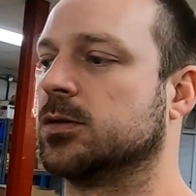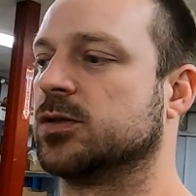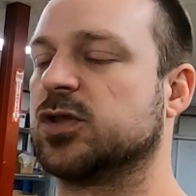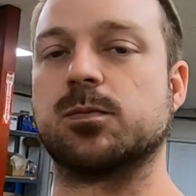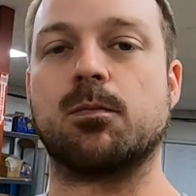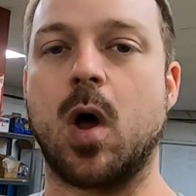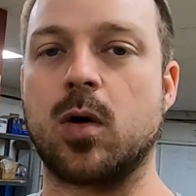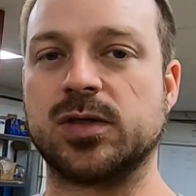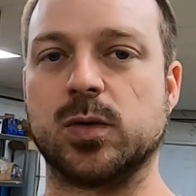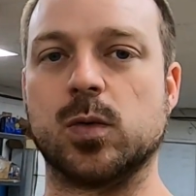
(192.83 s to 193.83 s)

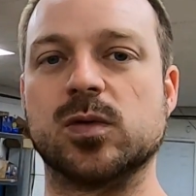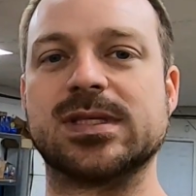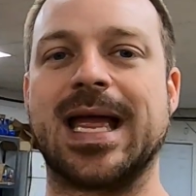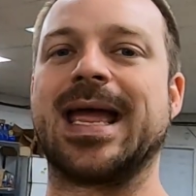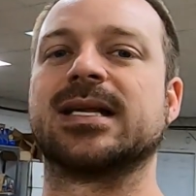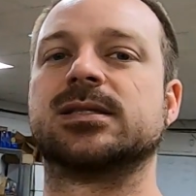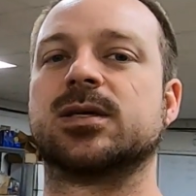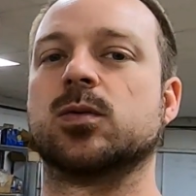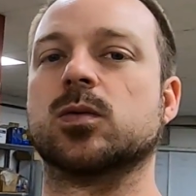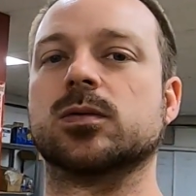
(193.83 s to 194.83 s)
small tools, hand
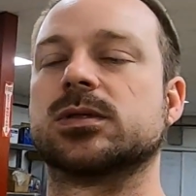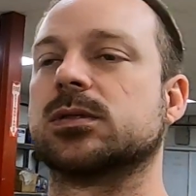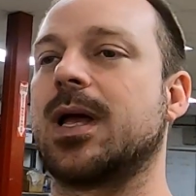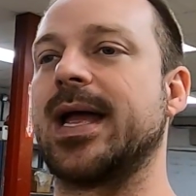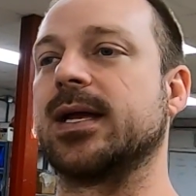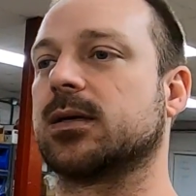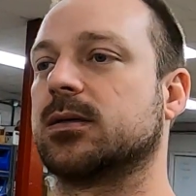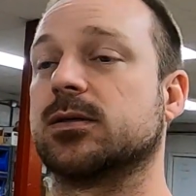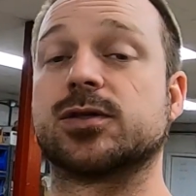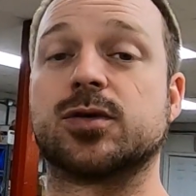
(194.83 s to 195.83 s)
tools like
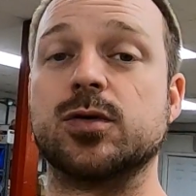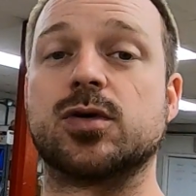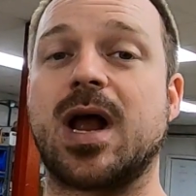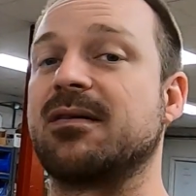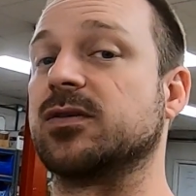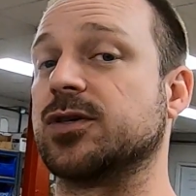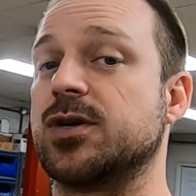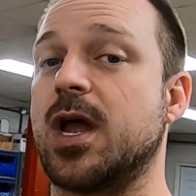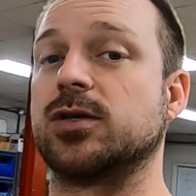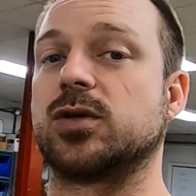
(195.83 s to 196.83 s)
screwdrivers or
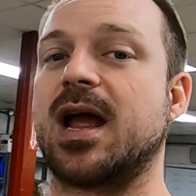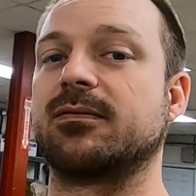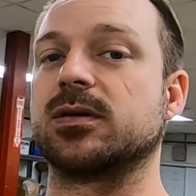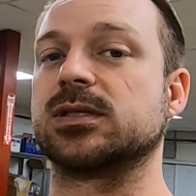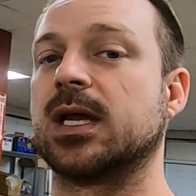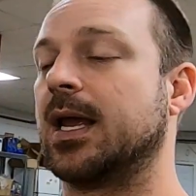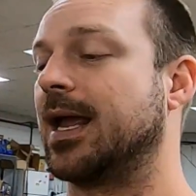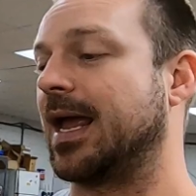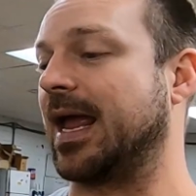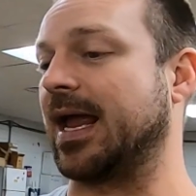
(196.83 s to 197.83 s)
nut drivers,
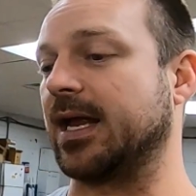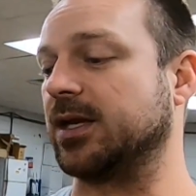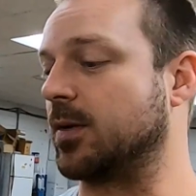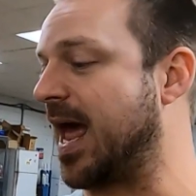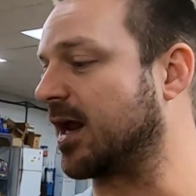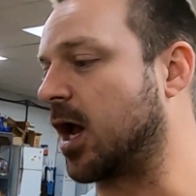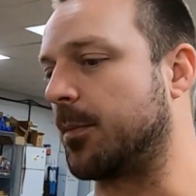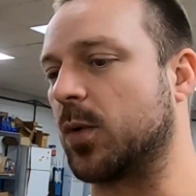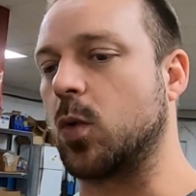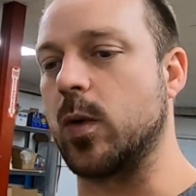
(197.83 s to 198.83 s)
and you had a
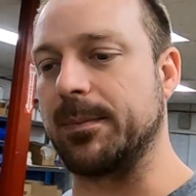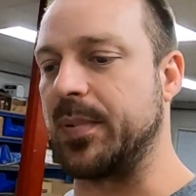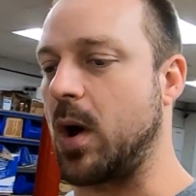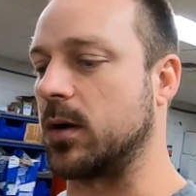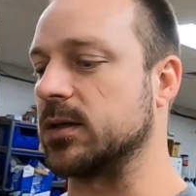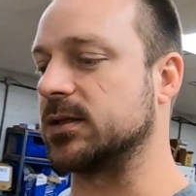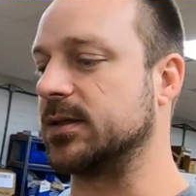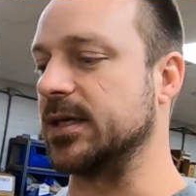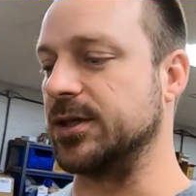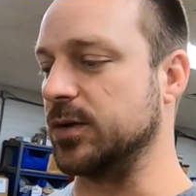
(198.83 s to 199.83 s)
couple quick parts
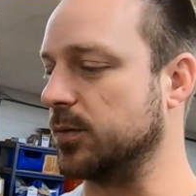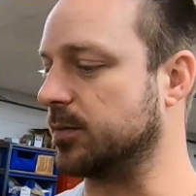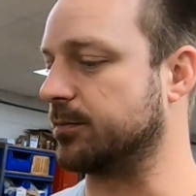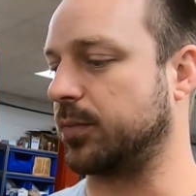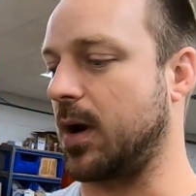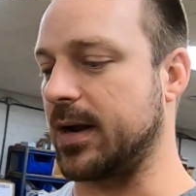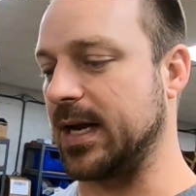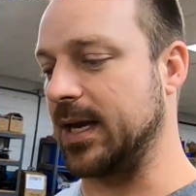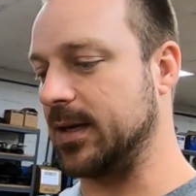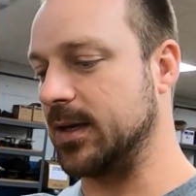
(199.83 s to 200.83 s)
that you brought
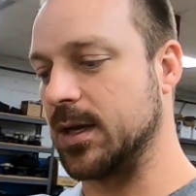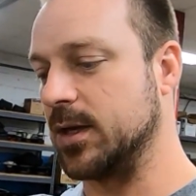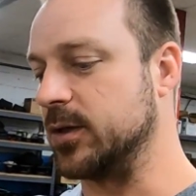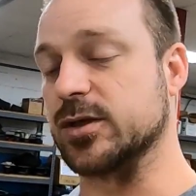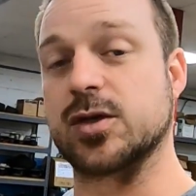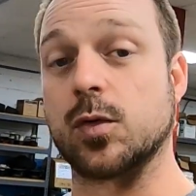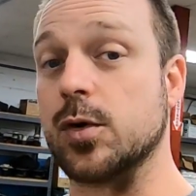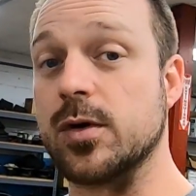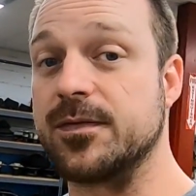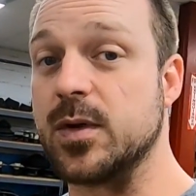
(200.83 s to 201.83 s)
in,
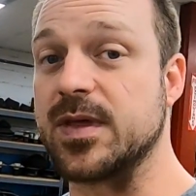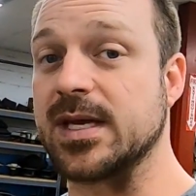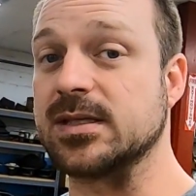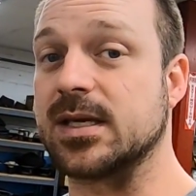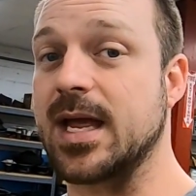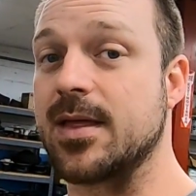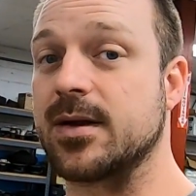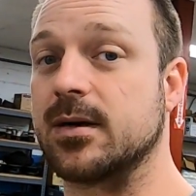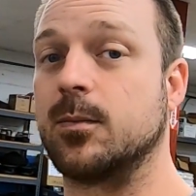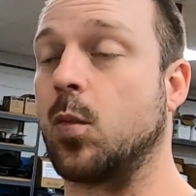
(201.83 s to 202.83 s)
screwed a few things
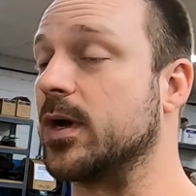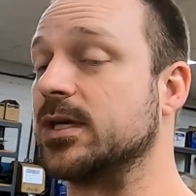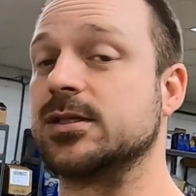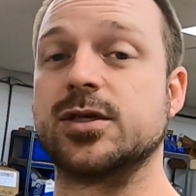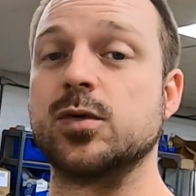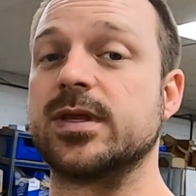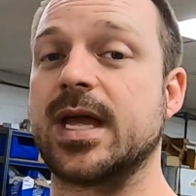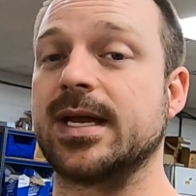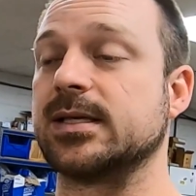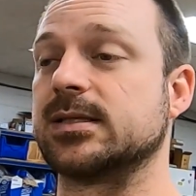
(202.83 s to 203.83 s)
together, 1-2
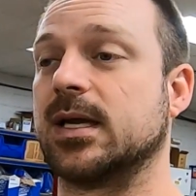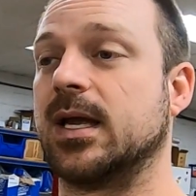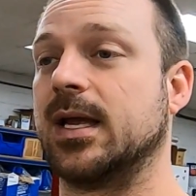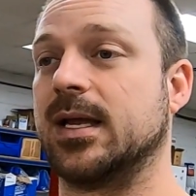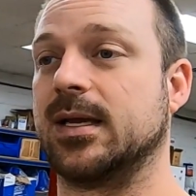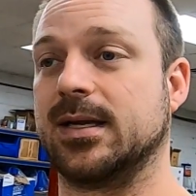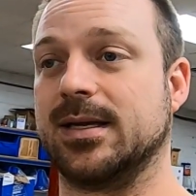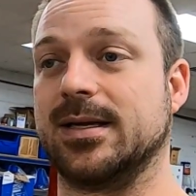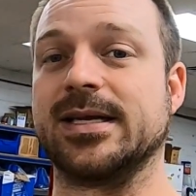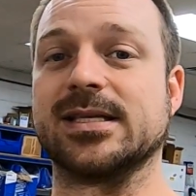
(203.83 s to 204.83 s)
things,
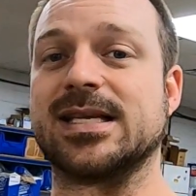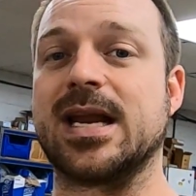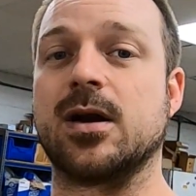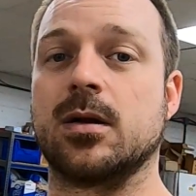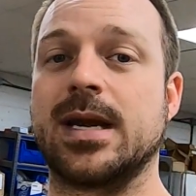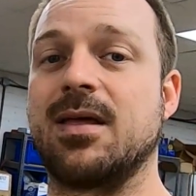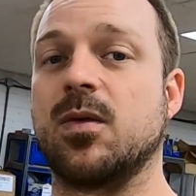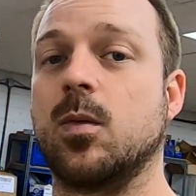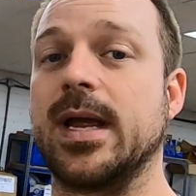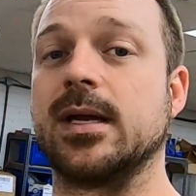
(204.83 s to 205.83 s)
and you sent it on down
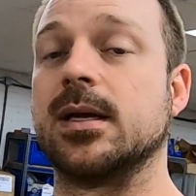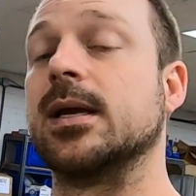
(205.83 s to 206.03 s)
the way.